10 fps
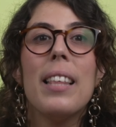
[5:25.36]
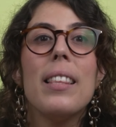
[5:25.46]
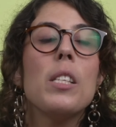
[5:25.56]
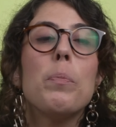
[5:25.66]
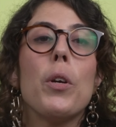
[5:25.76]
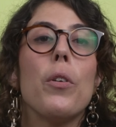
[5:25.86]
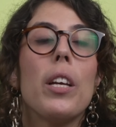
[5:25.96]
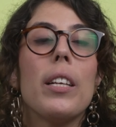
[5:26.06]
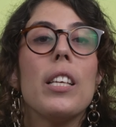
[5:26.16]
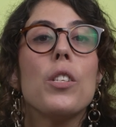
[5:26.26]
This
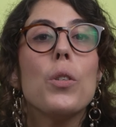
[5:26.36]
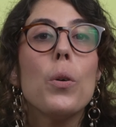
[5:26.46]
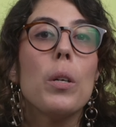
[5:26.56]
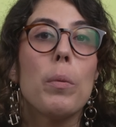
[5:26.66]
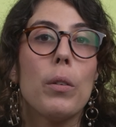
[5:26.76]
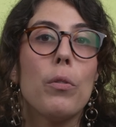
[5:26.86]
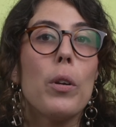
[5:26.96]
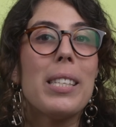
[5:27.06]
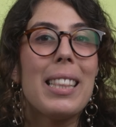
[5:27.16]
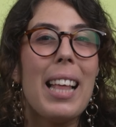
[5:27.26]
period is notable
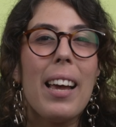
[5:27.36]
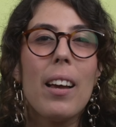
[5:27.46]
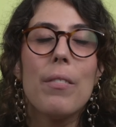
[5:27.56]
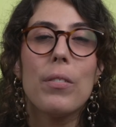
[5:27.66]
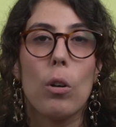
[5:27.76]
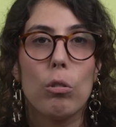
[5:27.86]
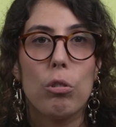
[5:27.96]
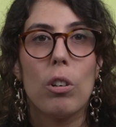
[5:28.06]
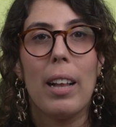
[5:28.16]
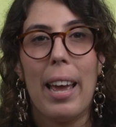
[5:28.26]
for its lack of
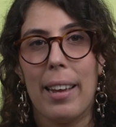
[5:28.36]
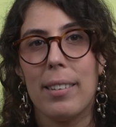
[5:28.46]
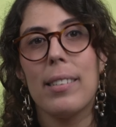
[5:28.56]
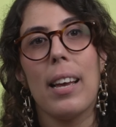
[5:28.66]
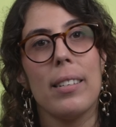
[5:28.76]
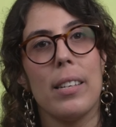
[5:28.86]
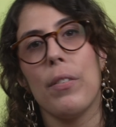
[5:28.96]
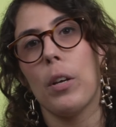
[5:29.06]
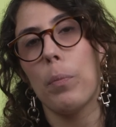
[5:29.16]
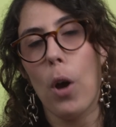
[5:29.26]
cultural and
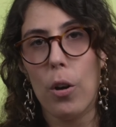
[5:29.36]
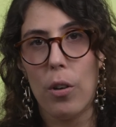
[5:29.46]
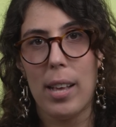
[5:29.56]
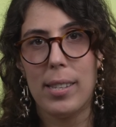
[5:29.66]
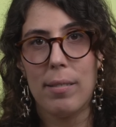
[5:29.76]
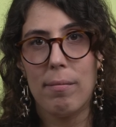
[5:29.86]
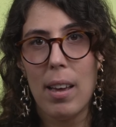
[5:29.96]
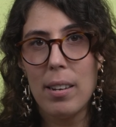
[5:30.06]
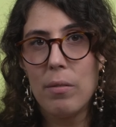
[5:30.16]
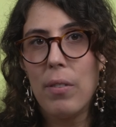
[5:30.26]
scientific progress,
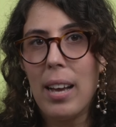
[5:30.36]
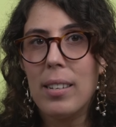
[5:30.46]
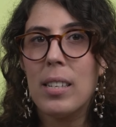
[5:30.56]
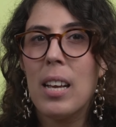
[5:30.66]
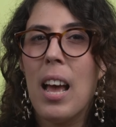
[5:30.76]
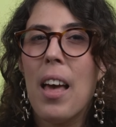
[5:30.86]
and in fact,